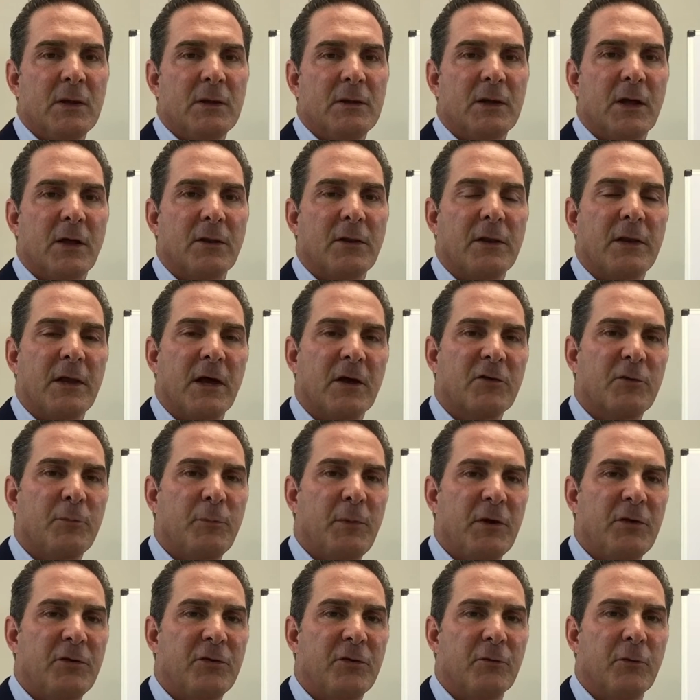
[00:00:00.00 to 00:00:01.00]
Now the next
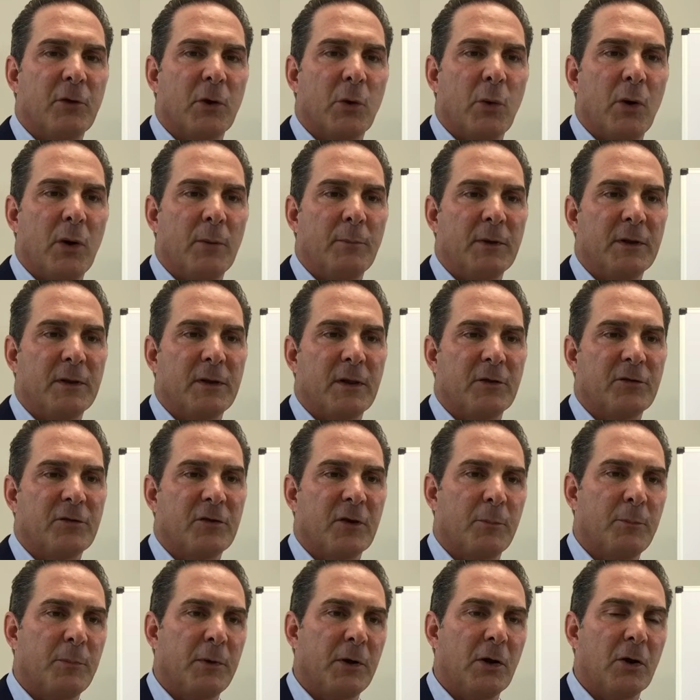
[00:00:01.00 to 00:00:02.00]
piece of equipment that's
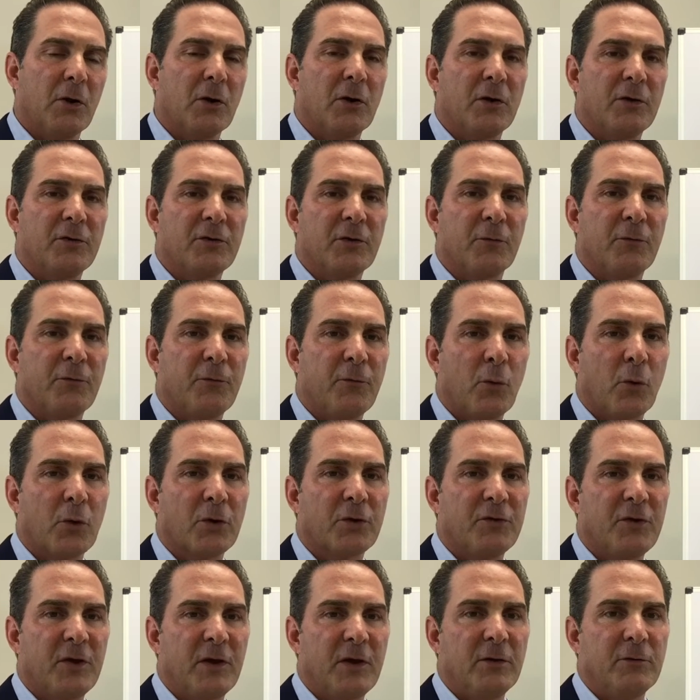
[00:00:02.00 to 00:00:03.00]
up here is a
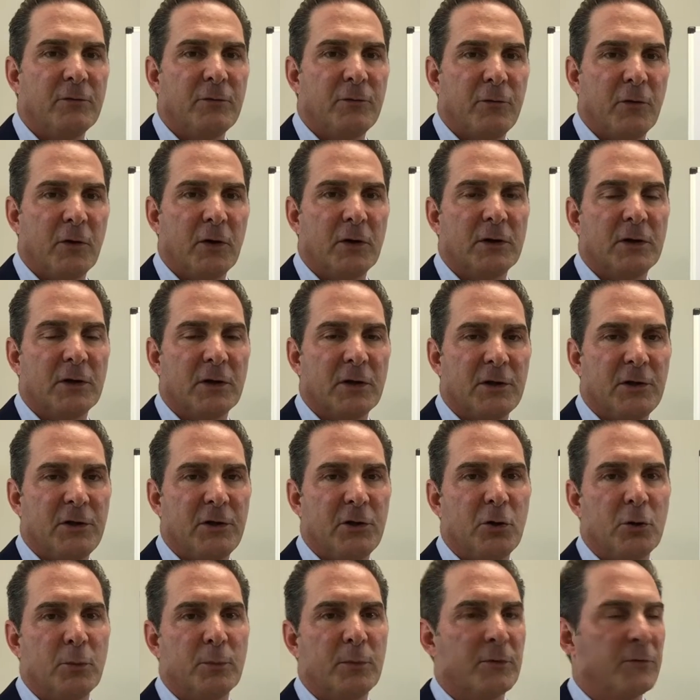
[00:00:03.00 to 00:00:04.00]
14-foot
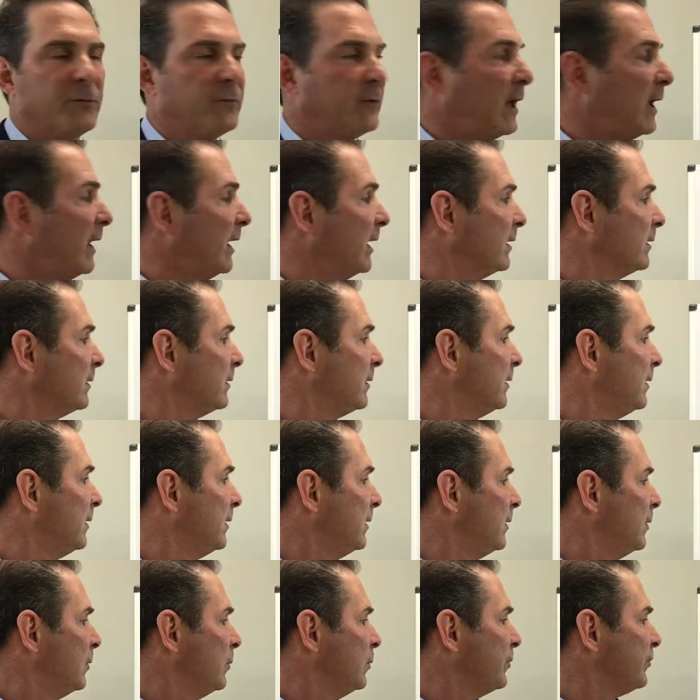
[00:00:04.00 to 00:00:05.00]
cube van,
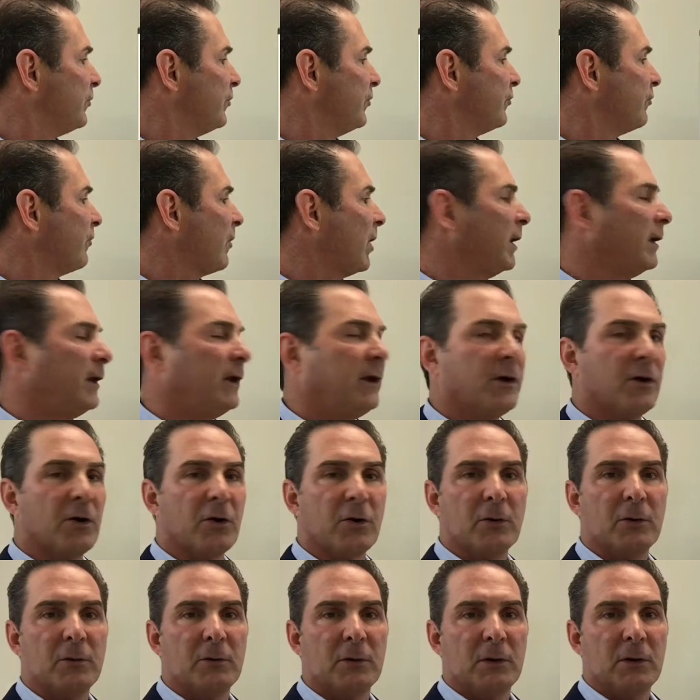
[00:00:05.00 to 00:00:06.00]
which is right
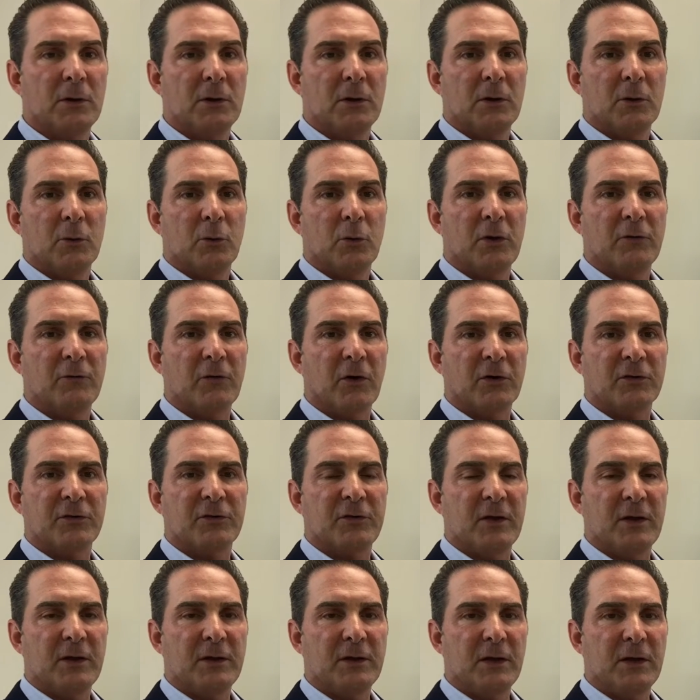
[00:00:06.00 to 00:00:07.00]
here. We've all
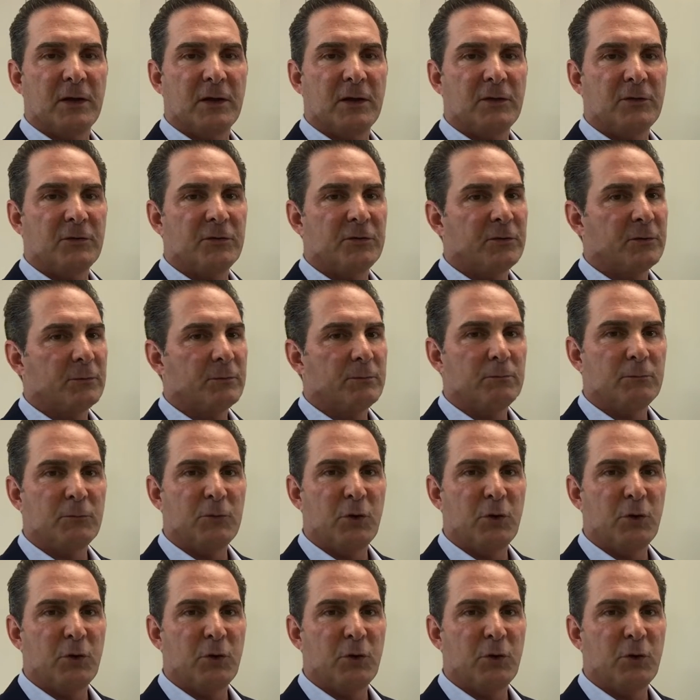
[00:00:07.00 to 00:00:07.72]
seen these.